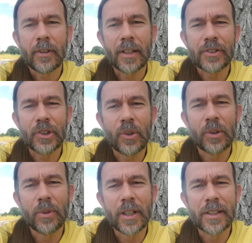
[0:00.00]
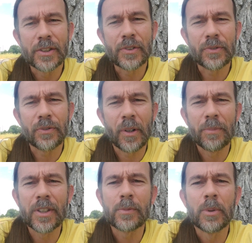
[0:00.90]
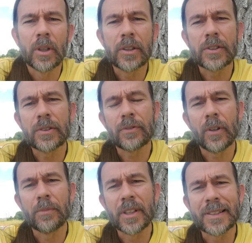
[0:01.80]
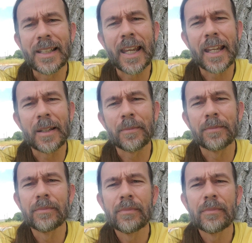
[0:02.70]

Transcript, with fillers: And so it was from these books, from this game,